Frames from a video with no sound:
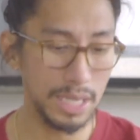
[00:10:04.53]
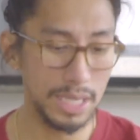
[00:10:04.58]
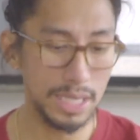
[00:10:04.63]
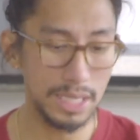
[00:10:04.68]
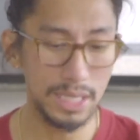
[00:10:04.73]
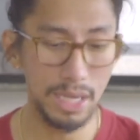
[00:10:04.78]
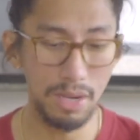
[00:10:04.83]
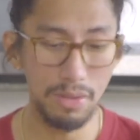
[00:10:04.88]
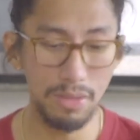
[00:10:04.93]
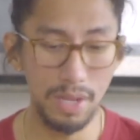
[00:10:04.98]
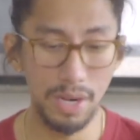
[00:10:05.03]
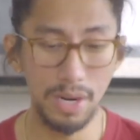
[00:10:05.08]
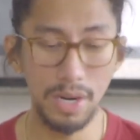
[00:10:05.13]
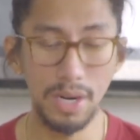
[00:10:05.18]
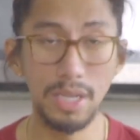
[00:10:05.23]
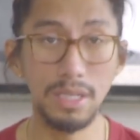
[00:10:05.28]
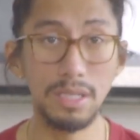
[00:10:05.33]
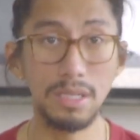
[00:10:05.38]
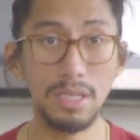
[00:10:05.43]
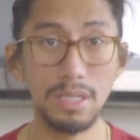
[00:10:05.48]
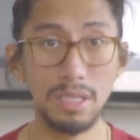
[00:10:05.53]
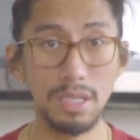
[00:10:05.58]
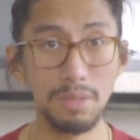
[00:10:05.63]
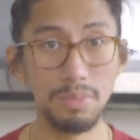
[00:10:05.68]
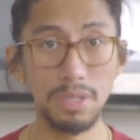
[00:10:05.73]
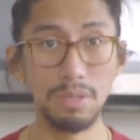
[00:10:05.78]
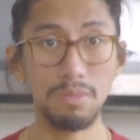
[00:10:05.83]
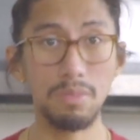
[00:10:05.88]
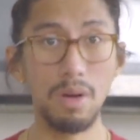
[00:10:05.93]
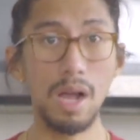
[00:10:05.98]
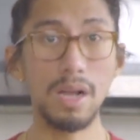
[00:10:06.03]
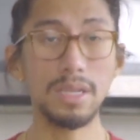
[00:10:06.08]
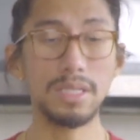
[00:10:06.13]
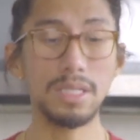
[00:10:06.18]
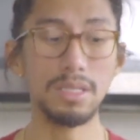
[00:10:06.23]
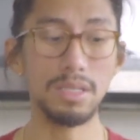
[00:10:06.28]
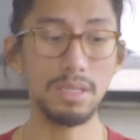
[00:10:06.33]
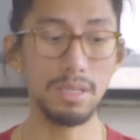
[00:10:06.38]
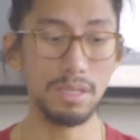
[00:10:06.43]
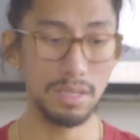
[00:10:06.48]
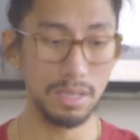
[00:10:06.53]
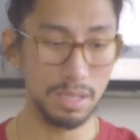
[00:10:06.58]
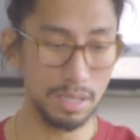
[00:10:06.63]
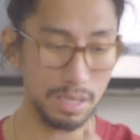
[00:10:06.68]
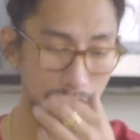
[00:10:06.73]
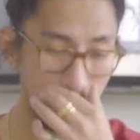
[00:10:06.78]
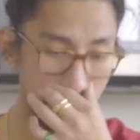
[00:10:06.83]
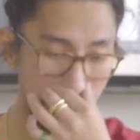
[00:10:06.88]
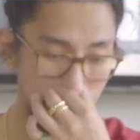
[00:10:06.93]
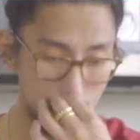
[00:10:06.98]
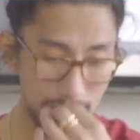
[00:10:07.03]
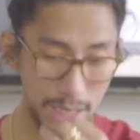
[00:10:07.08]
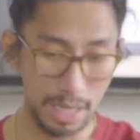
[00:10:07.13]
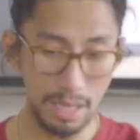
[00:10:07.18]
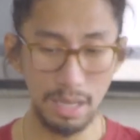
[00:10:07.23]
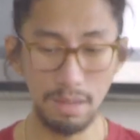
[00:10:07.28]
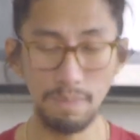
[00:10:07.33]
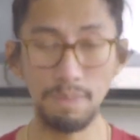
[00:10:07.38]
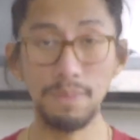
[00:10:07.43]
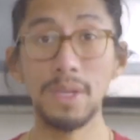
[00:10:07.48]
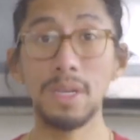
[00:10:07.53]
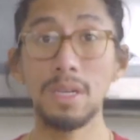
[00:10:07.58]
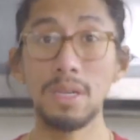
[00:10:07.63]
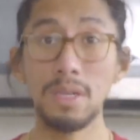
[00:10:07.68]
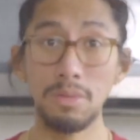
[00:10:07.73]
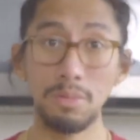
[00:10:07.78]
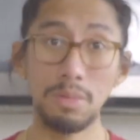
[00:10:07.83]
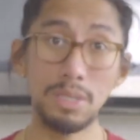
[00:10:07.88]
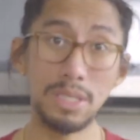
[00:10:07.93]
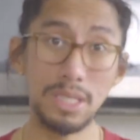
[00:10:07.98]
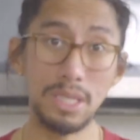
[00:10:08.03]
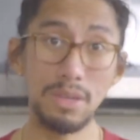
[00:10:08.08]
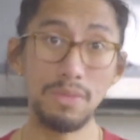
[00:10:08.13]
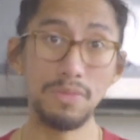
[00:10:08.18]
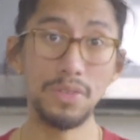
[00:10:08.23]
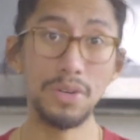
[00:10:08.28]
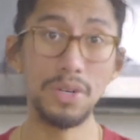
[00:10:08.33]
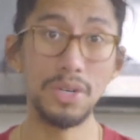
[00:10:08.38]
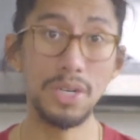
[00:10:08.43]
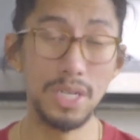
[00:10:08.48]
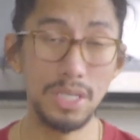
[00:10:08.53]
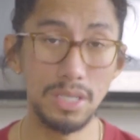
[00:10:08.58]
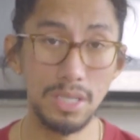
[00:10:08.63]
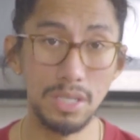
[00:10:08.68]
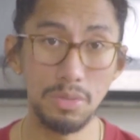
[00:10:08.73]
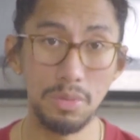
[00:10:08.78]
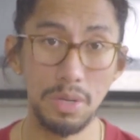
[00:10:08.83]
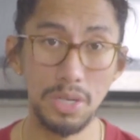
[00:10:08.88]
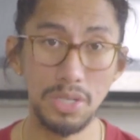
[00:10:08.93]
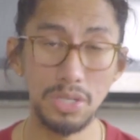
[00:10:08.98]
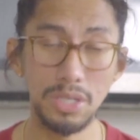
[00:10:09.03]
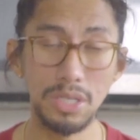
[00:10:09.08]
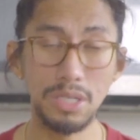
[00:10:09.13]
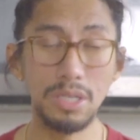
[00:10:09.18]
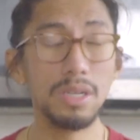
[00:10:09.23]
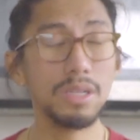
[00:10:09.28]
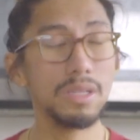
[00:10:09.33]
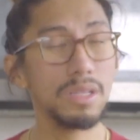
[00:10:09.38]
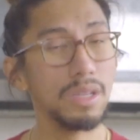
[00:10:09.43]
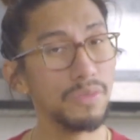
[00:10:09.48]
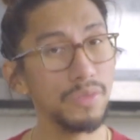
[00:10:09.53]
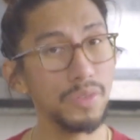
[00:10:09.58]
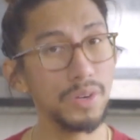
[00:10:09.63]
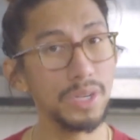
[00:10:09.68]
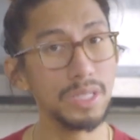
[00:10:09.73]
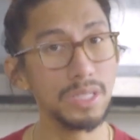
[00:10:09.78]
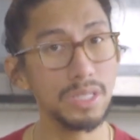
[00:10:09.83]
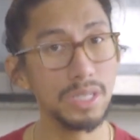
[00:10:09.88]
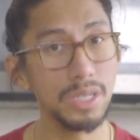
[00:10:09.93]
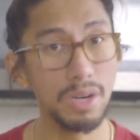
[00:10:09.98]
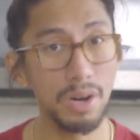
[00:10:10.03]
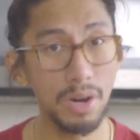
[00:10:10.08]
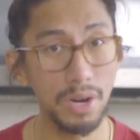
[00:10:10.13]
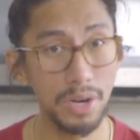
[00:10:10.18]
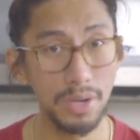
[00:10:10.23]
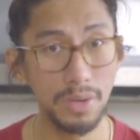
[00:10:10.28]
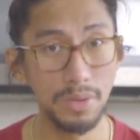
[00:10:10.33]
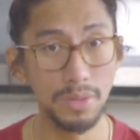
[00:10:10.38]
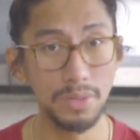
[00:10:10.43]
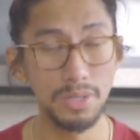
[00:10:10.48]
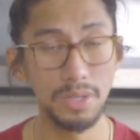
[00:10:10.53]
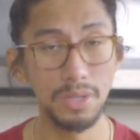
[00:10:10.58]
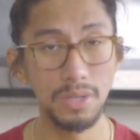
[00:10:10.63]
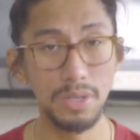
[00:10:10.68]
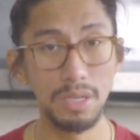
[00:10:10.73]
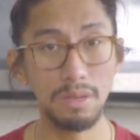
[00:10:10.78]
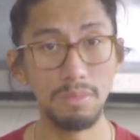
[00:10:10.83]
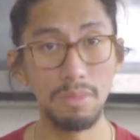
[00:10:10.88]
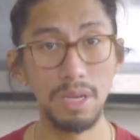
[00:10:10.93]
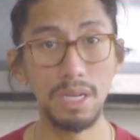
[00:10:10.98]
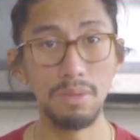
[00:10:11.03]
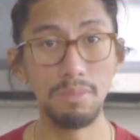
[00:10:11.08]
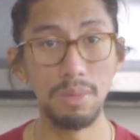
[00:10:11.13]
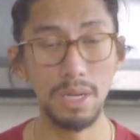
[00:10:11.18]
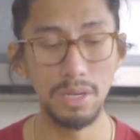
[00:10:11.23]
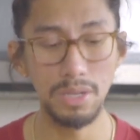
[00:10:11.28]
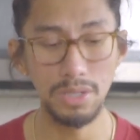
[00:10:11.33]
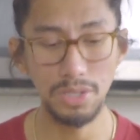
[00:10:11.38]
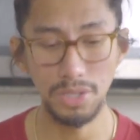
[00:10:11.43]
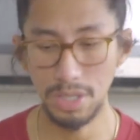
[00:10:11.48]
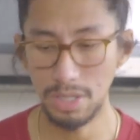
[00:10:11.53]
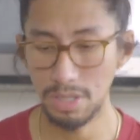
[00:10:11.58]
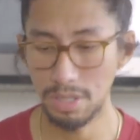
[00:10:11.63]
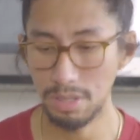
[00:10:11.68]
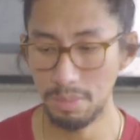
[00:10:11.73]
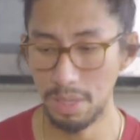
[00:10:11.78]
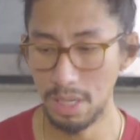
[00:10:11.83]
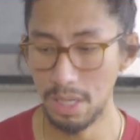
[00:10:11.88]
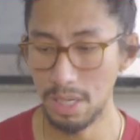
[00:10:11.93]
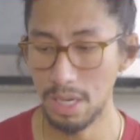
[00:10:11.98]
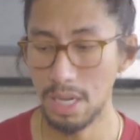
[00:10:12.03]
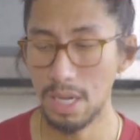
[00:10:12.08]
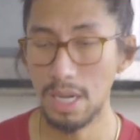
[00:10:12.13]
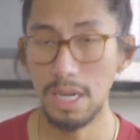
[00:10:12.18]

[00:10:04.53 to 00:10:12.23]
Link down there in the description box. In the extended, we'll see further the situation, different scenarios, so you can make a better judgment.